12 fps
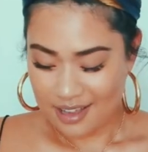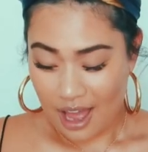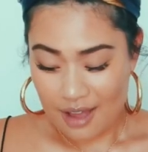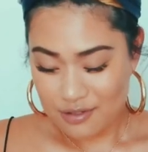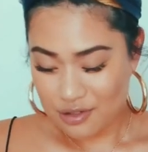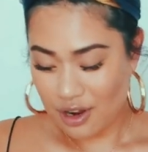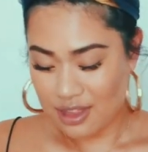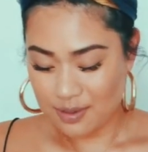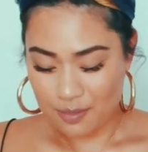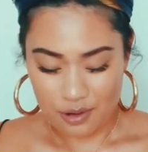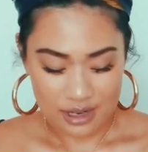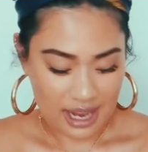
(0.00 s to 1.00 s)
I haven't tried
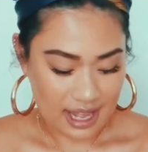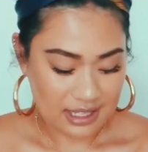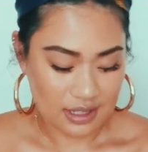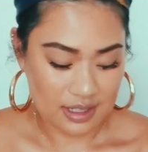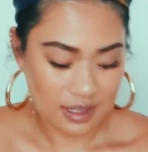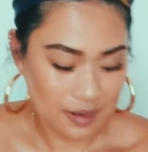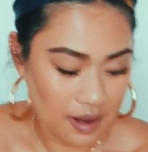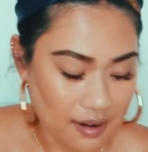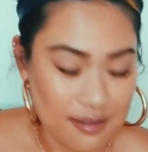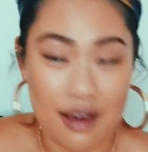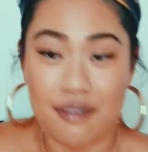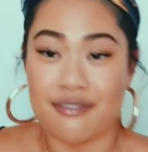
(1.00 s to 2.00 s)
them on yet, so I don't know
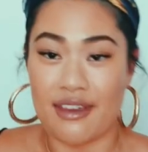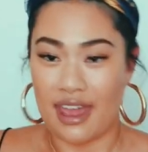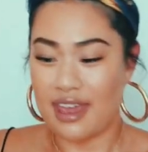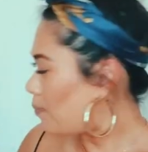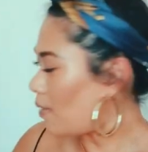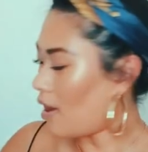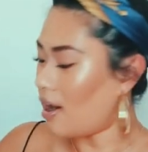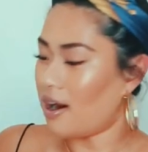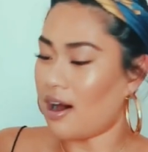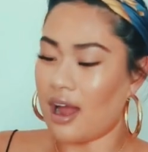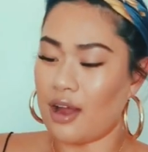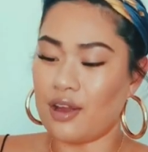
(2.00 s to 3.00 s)
if they'll fit.
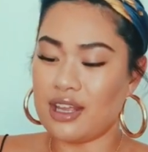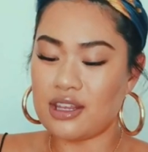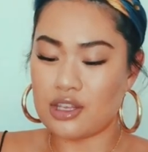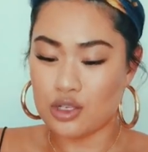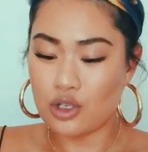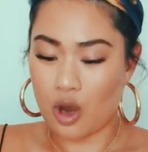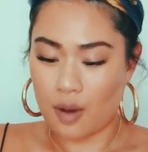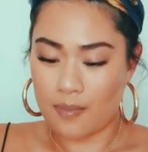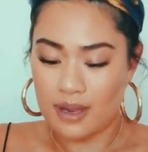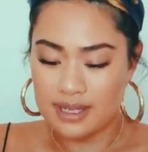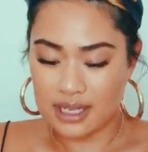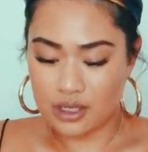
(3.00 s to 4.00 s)
But uh, in the
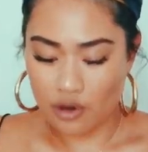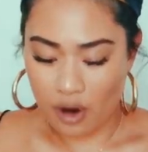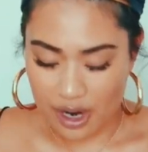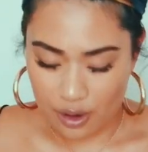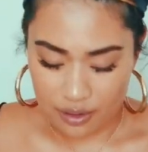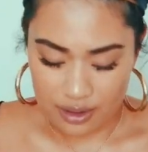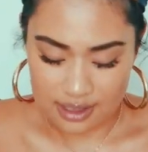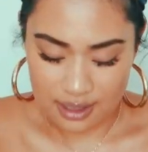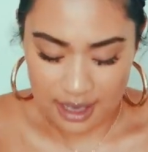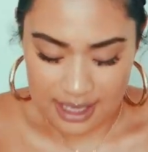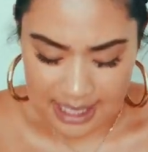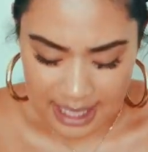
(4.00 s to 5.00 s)
shop, I did try on the
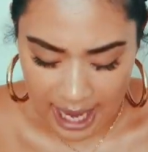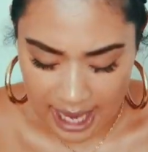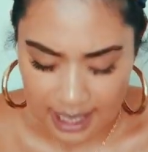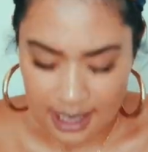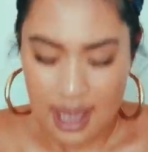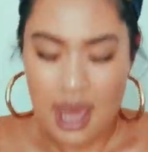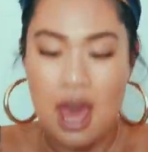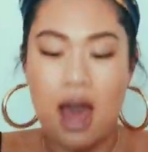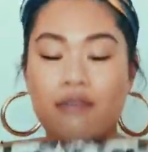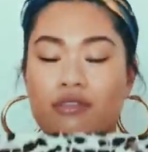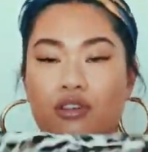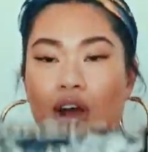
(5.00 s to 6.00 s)
size 10. I
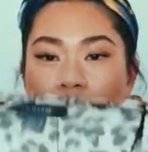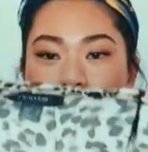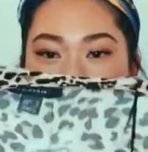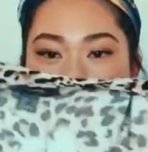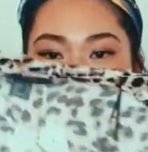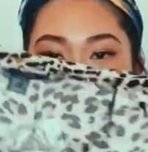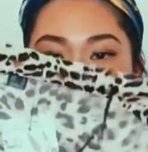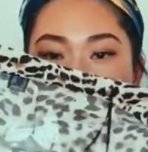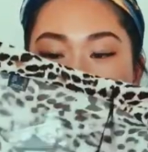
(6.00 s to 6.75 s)
haven't tried on the size